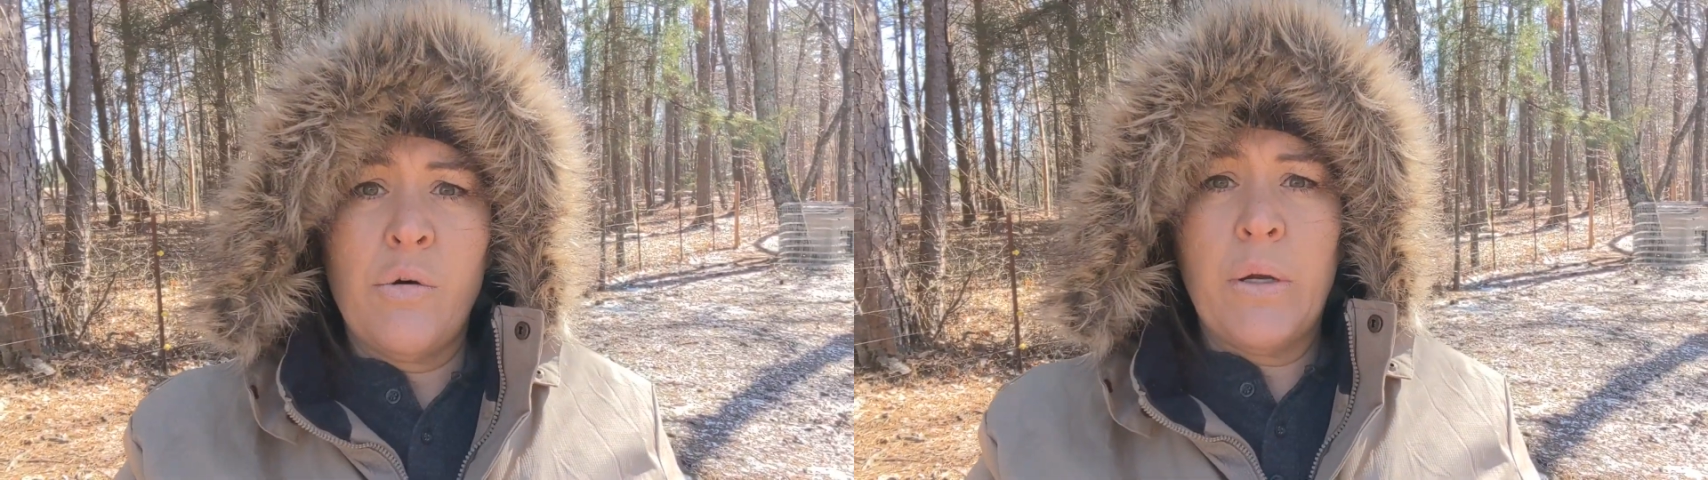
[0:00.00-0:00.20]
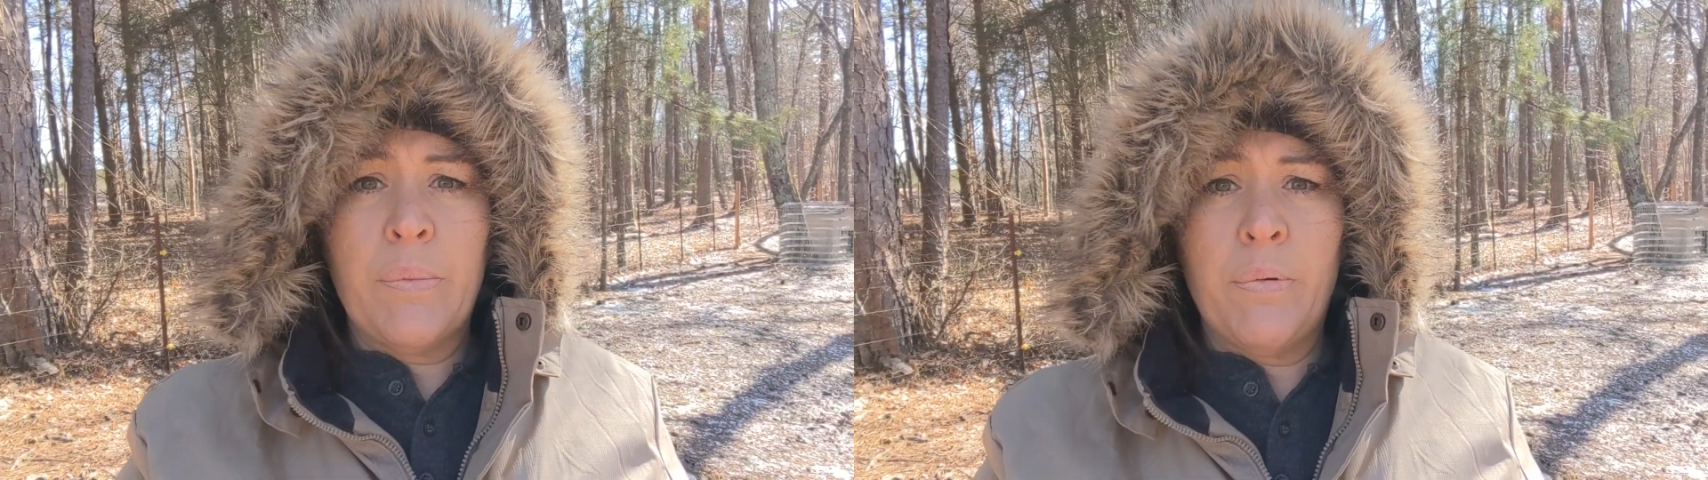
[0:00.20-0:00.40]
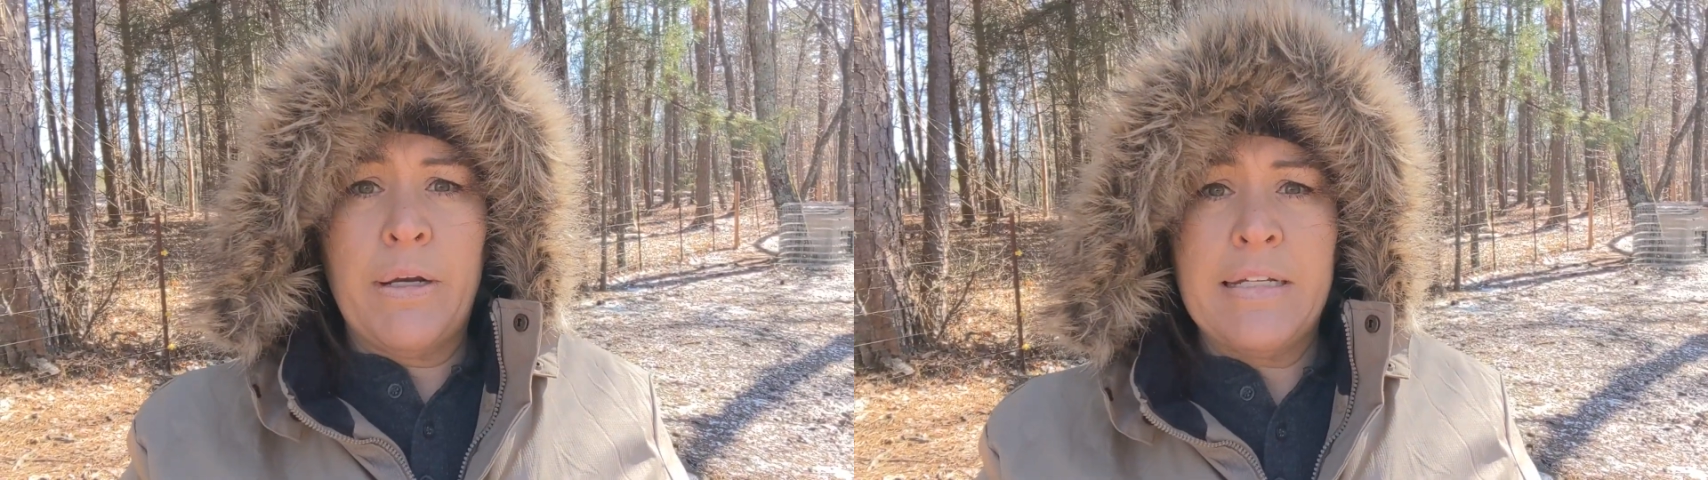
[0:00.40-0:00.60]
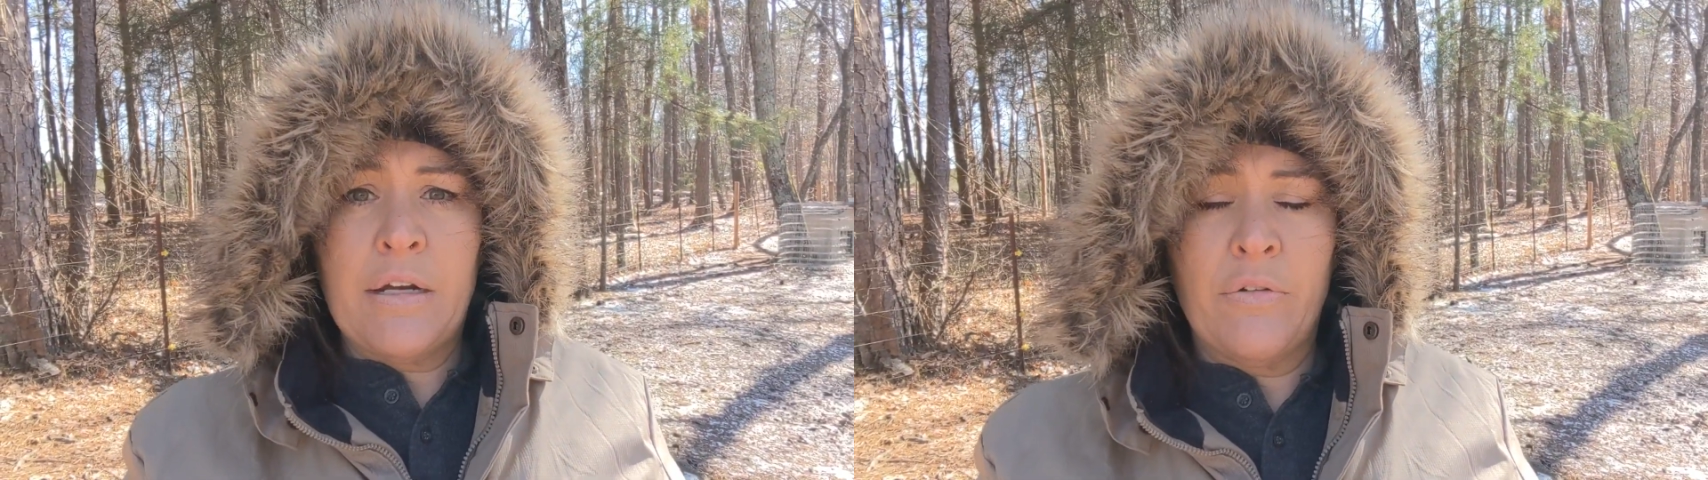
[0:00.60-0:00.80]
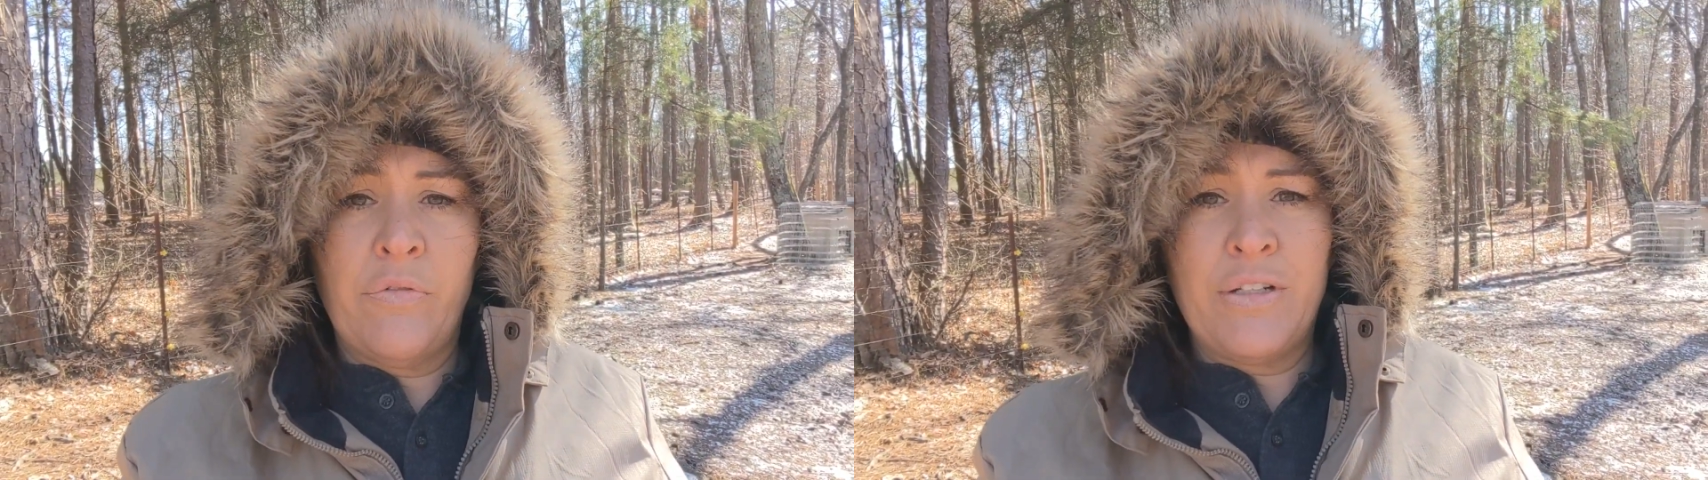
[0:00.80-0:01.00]
quick
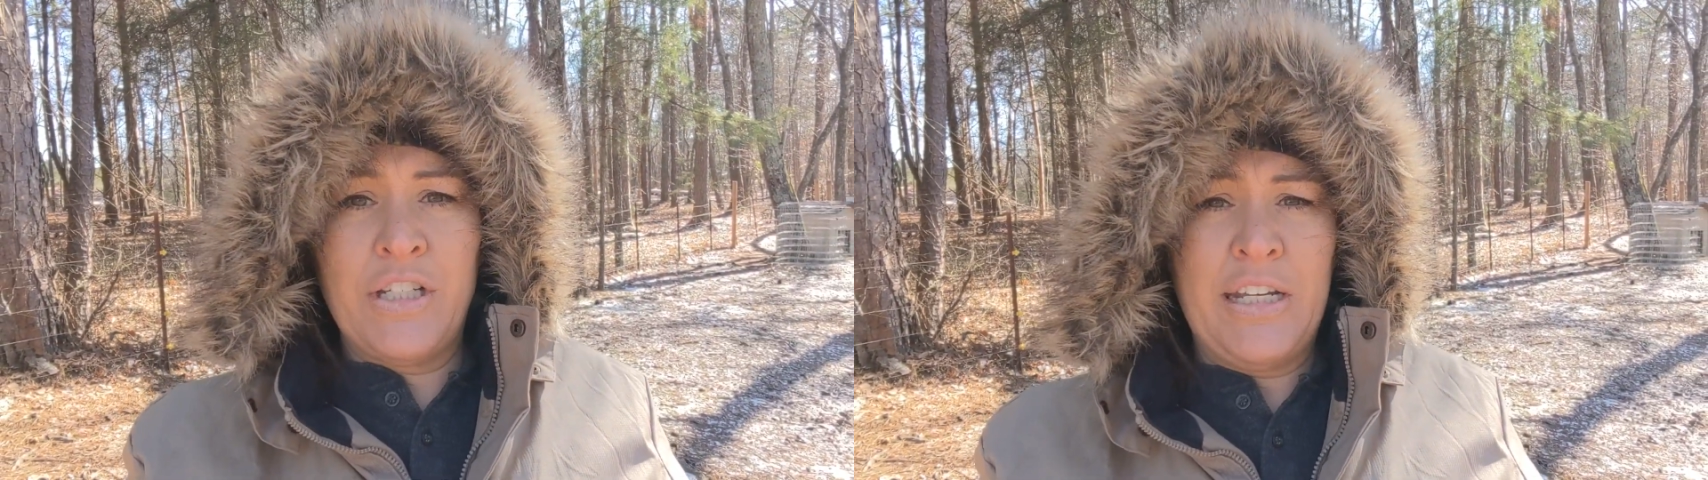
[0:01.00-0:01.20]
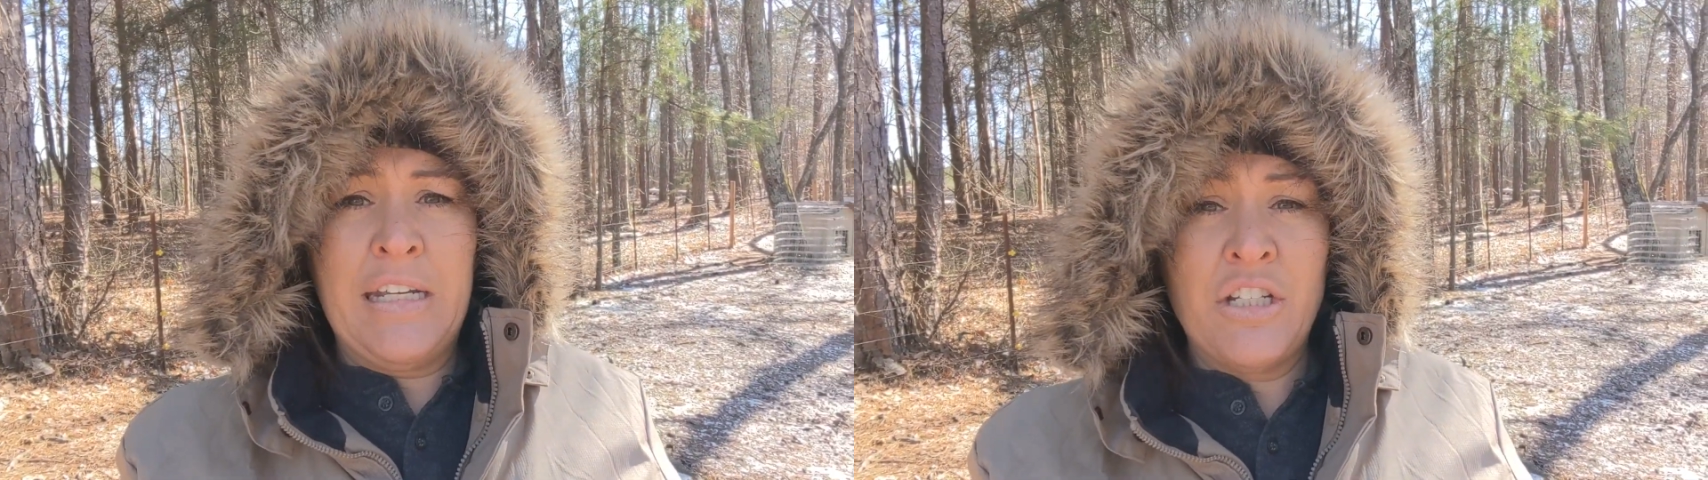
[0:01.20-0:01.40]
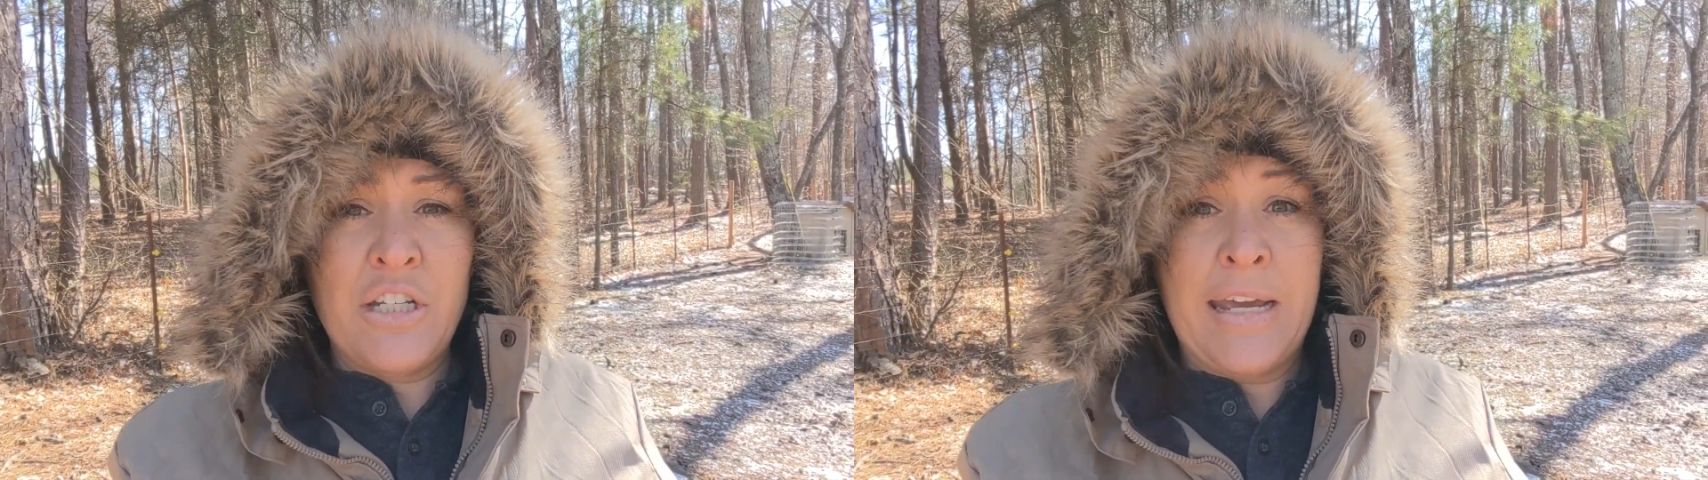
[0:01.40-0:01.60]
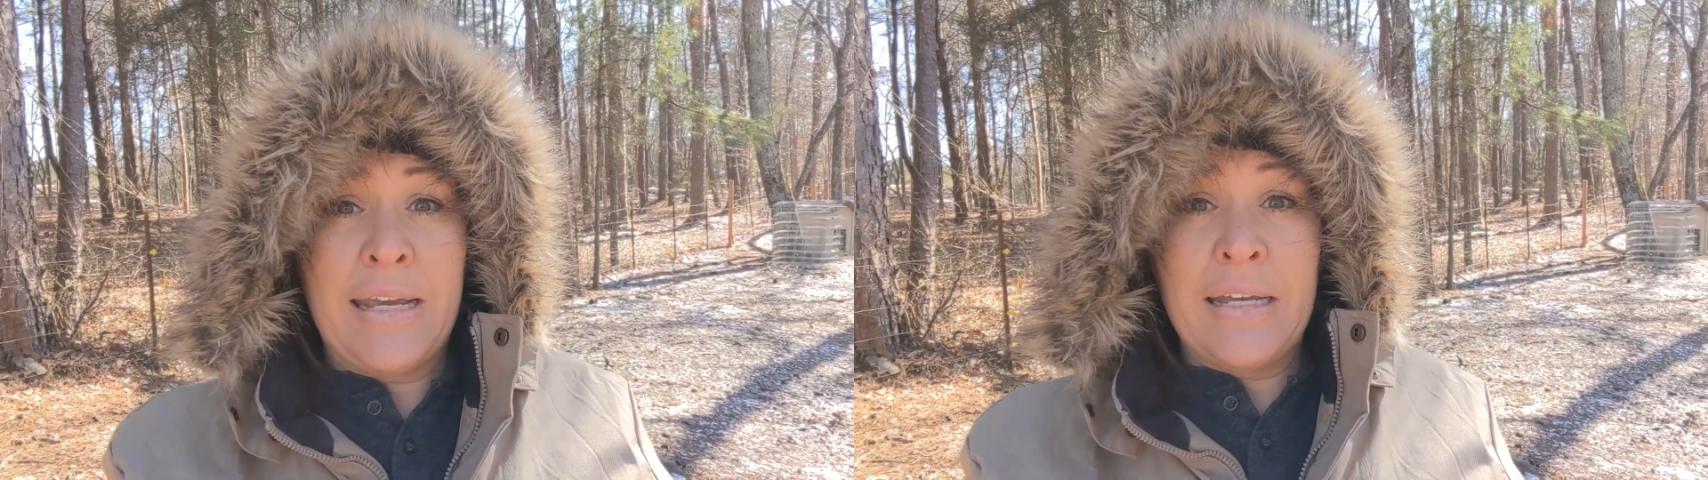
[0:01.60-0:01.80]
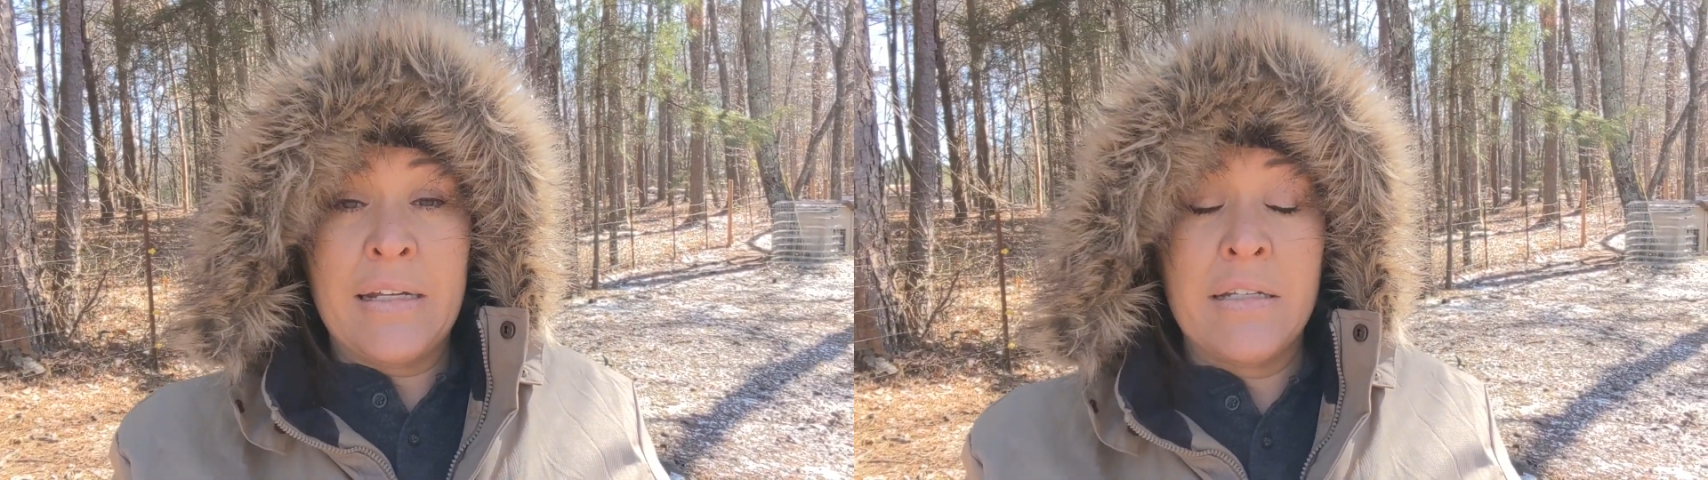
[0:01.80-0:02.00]
breakdown of which each
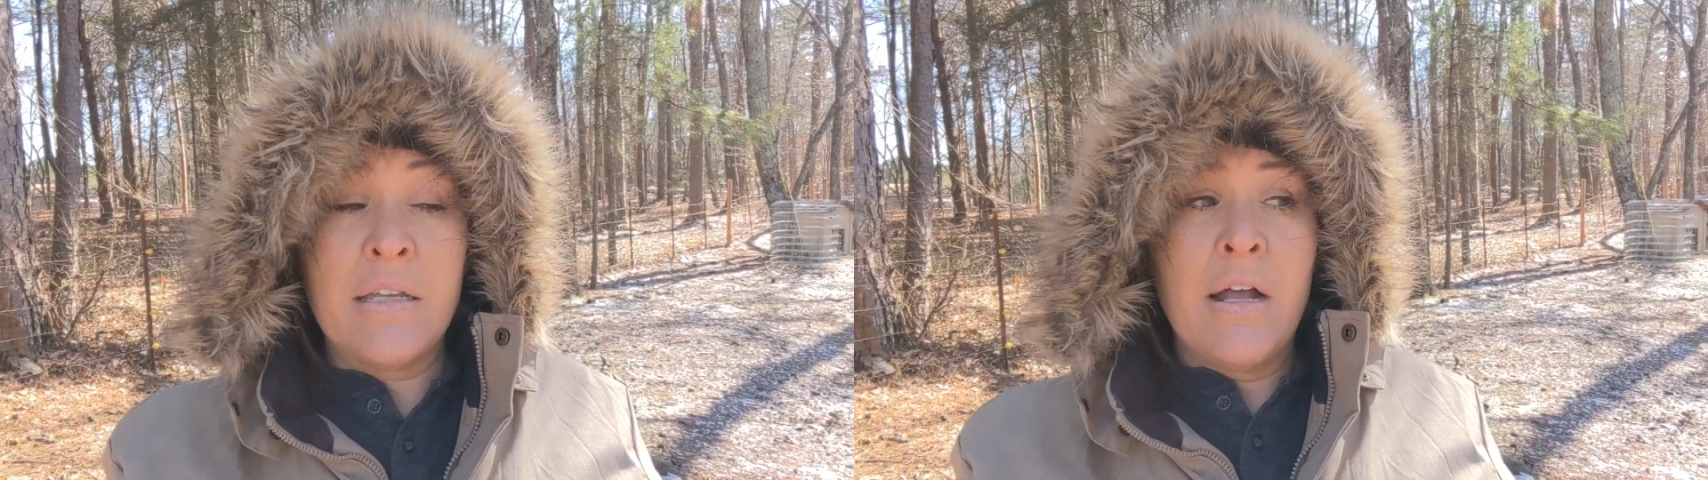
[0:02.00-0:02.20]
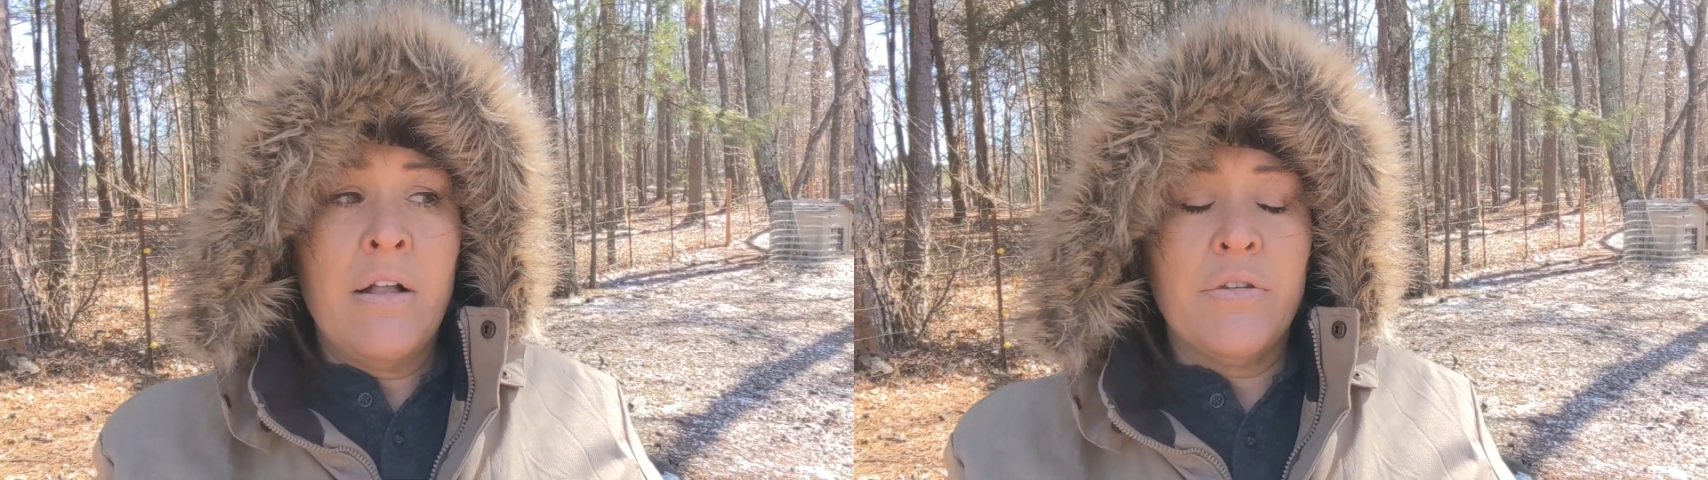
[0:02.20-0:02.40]
day is.